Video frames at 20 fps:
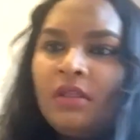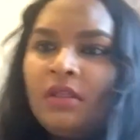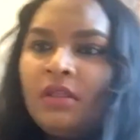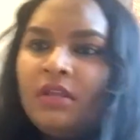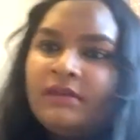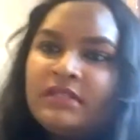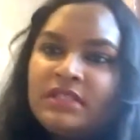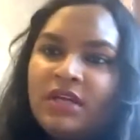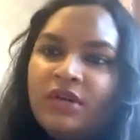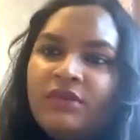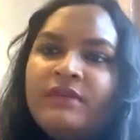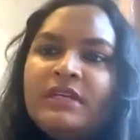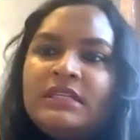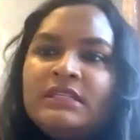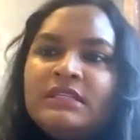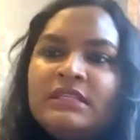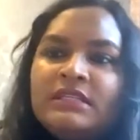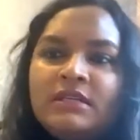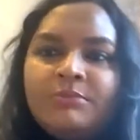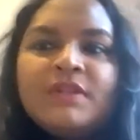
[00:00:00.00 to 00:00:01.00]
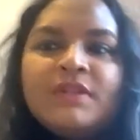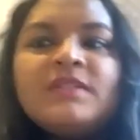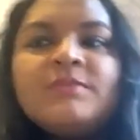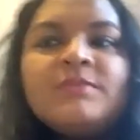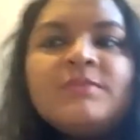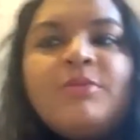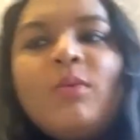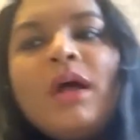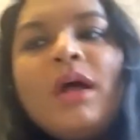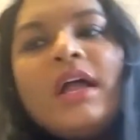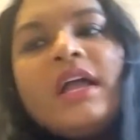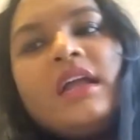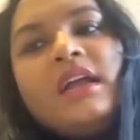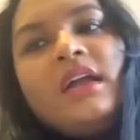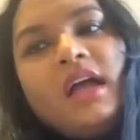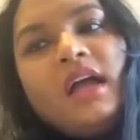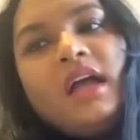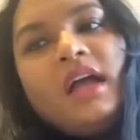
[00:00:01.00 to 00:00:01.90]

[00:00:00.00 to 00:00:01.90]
There is no reason in principle why,